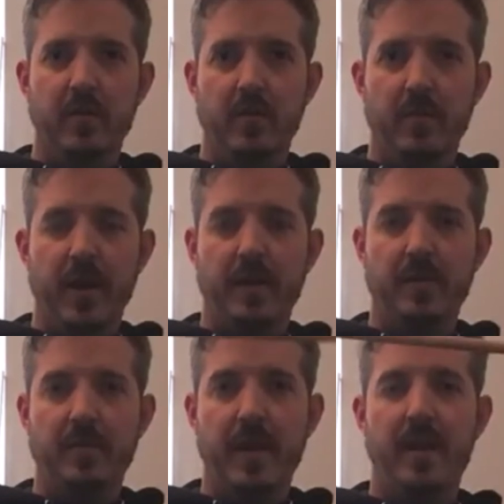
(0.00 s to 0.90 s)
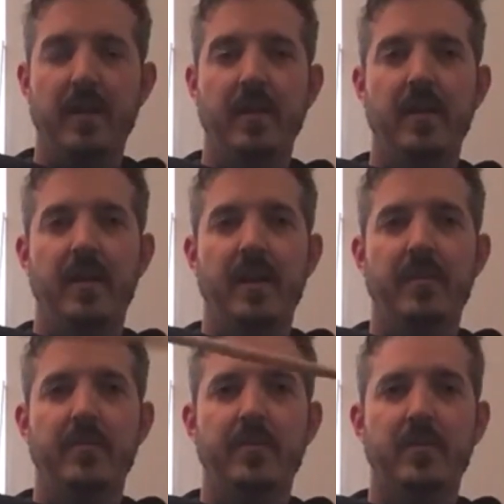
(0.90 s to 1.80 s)
good old practice pad
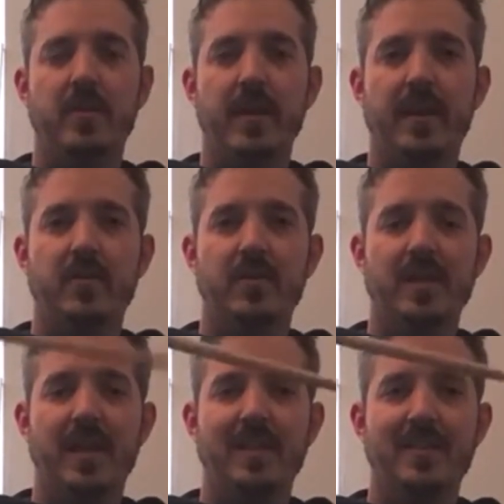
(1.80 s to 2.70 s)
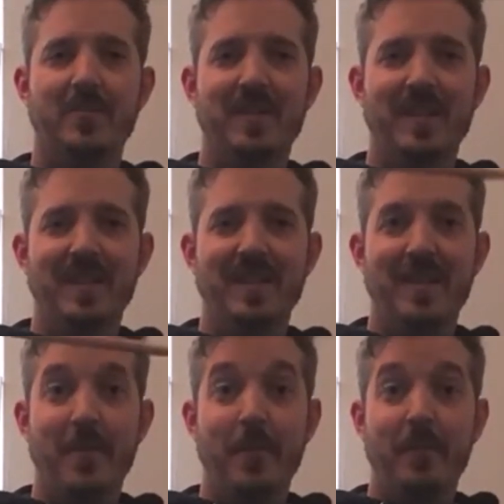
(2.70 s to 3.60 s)
and do some exercises with this.
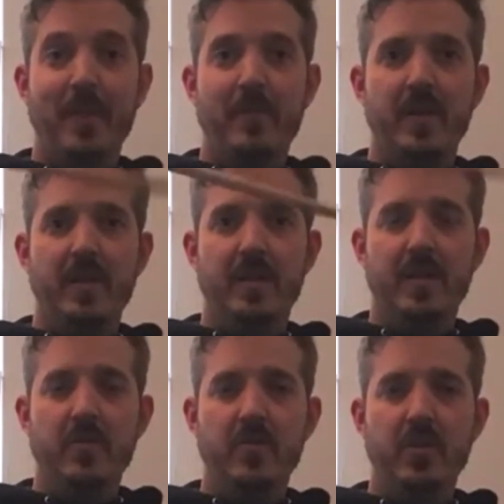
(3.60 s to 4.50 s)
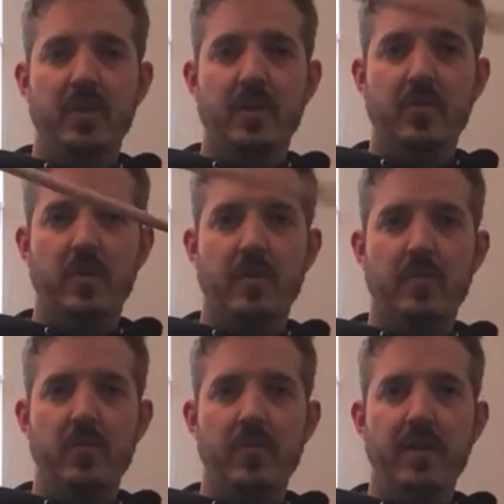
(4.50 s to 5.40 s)
But see, you can
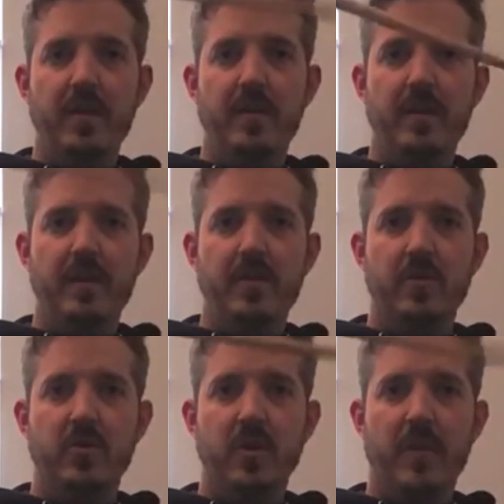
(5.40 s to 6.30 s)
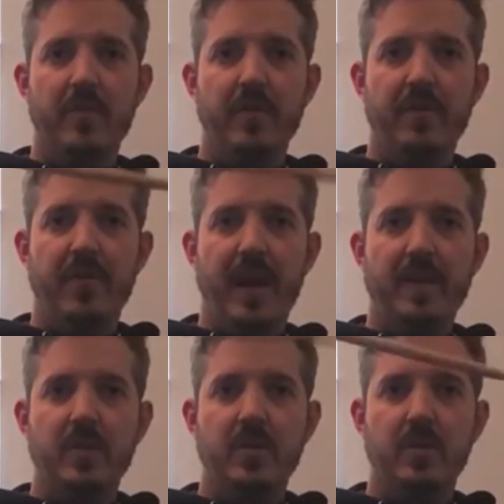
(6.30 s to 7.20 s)
move it. You can try moving
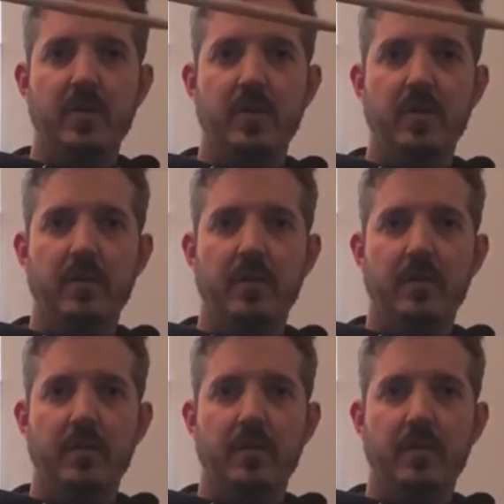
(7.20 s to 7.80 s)
faster.